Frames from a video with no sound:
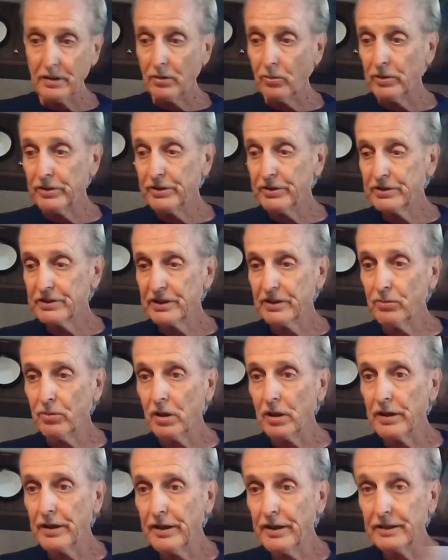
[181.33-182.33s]
when you see
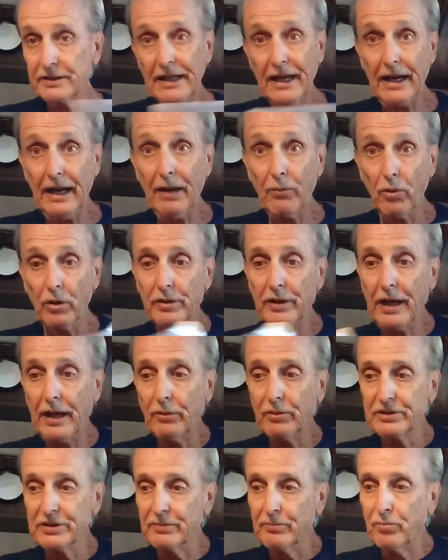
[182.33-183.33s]
what it is. I was, I
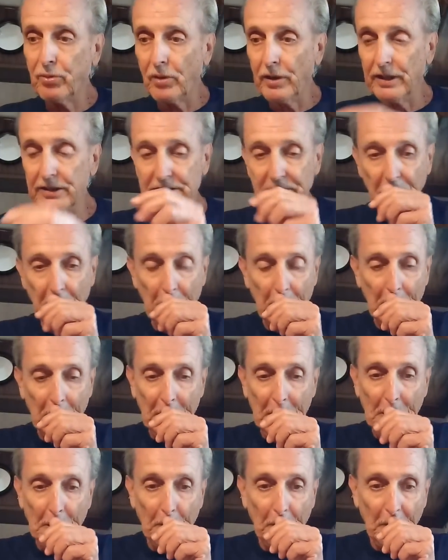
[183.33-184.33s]
was impressed.
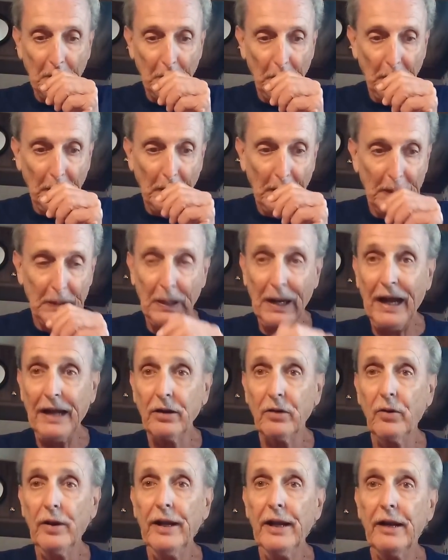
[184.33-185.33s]
You know, what, you know, I
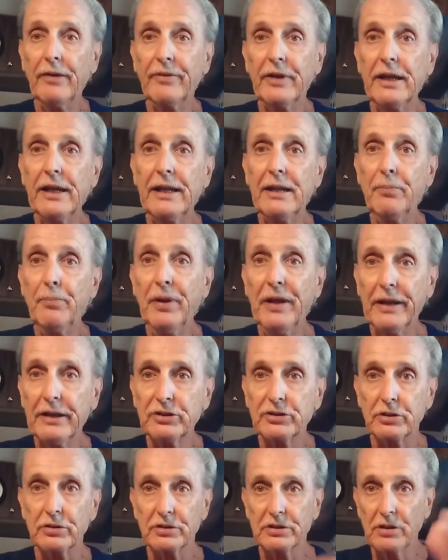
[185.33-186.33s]
don't have any
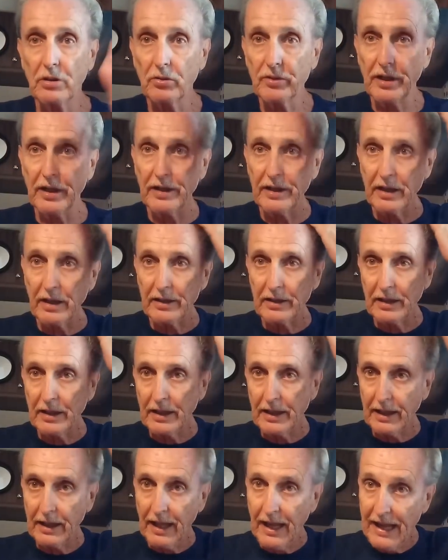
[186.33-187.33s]
pictures, okay,
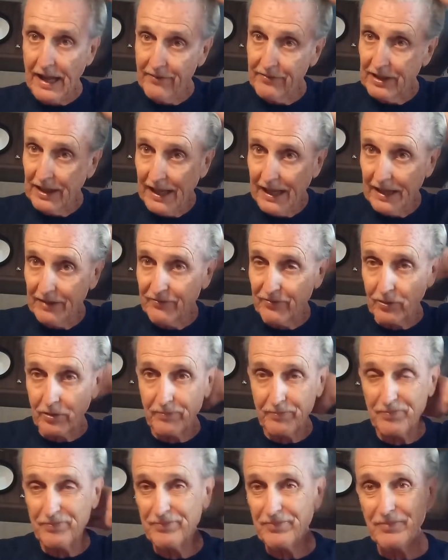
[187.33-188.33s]
and I haven't had for
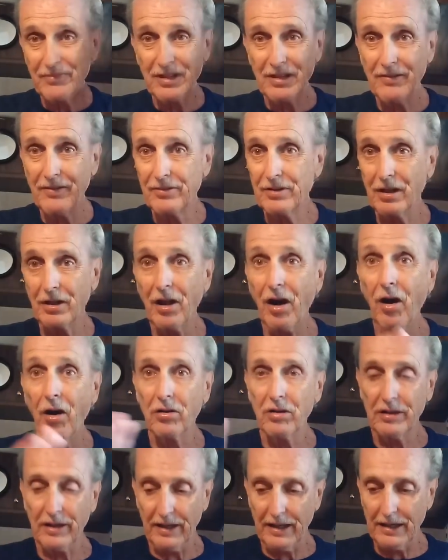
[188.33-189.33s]
a
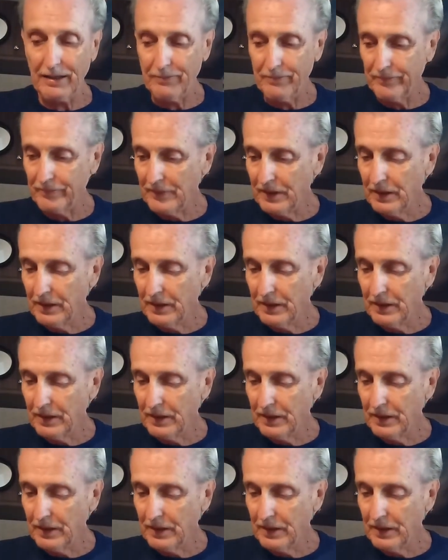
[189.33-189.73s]
long time